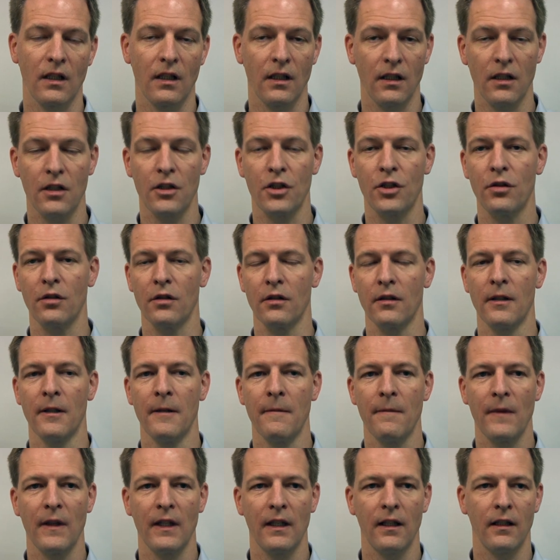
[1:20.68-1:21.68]
Yeah, sure.
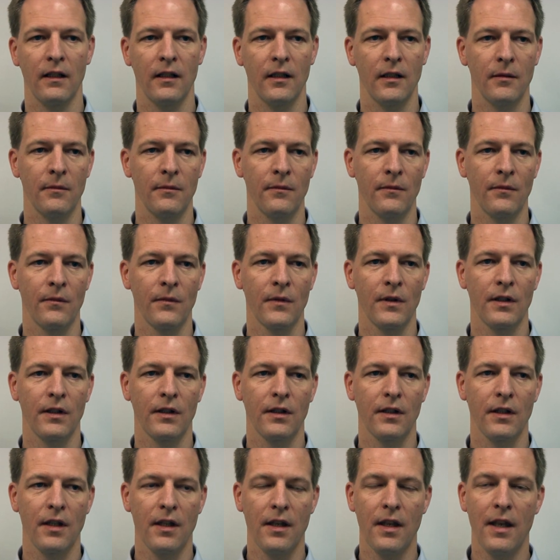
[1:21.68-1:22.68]

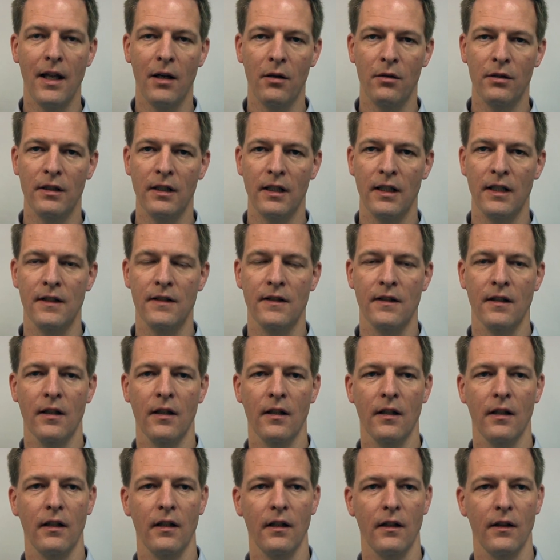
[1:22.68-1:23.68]
Nowadays,
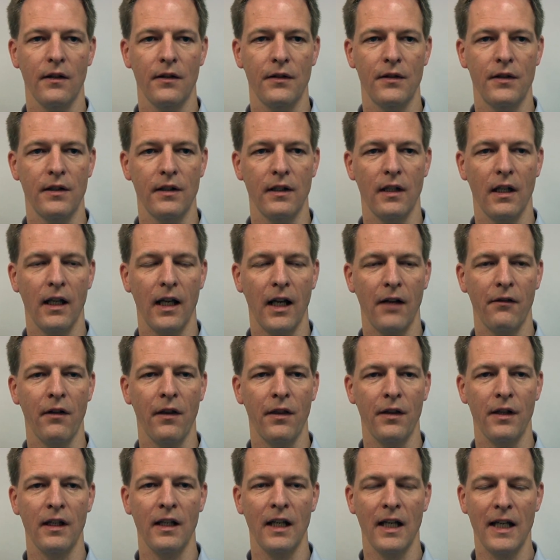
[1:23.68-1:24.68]

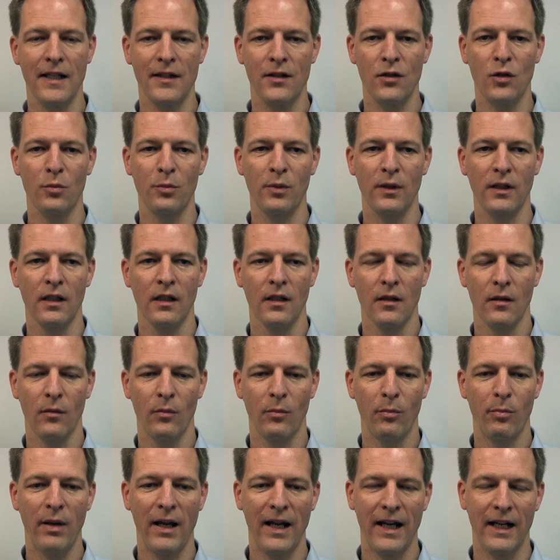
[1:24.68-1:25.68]
everything has to be
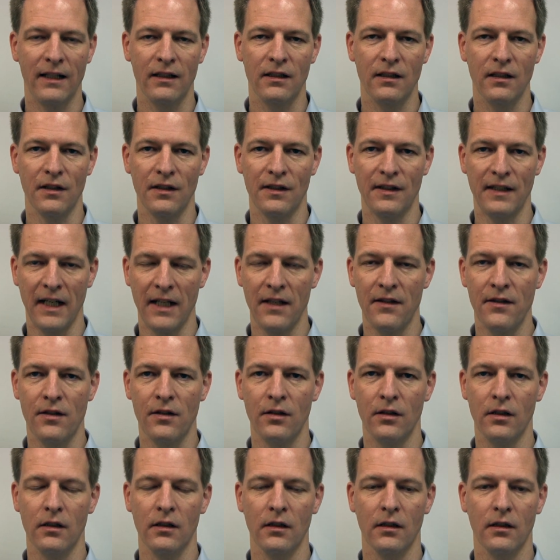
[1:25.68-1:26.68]
packed in
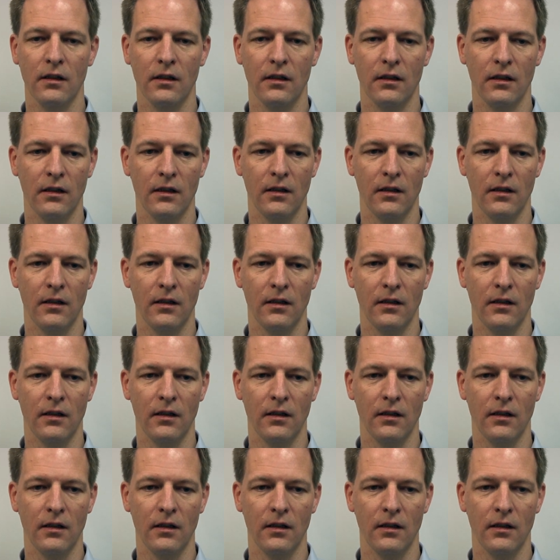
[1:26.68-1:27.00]
denser